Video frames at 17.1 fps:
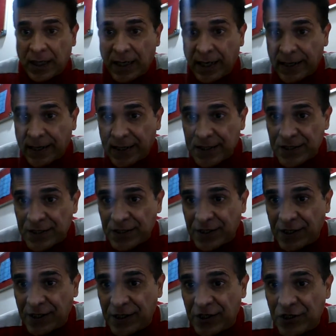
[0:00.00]
I can
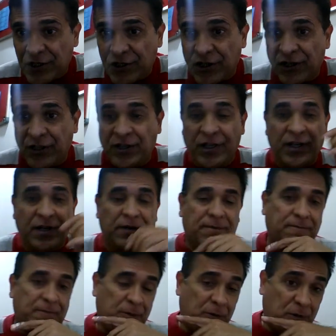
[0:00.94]
see
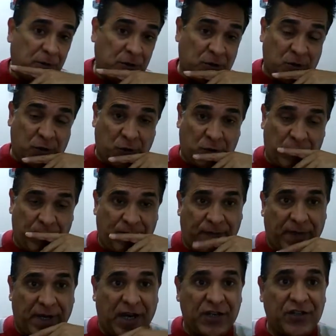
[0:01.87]
Sridhar also.
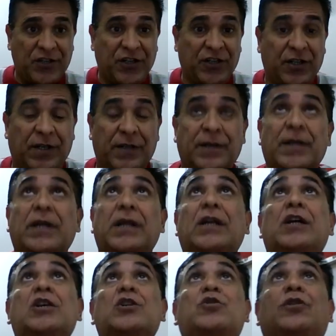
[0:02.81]
Hi Sridhar.
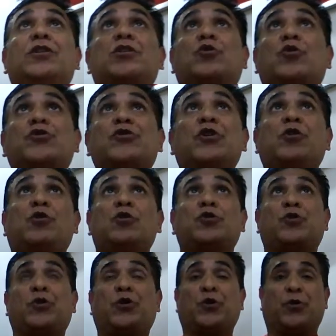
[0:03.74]
So this question goes
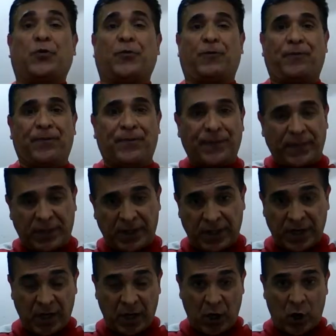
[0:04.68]
to you.
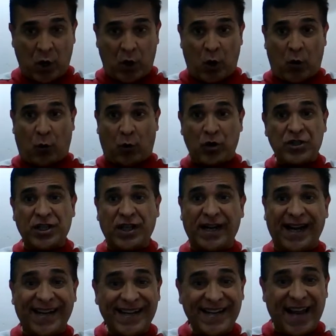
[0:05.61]
Was there
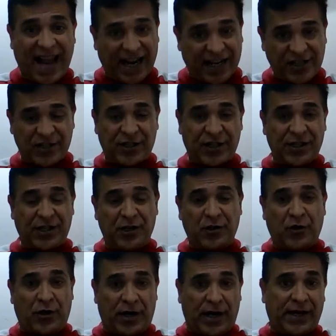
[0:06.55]
any accident in
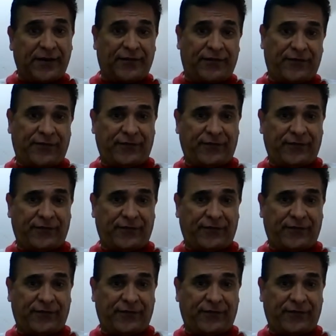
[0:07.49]
your life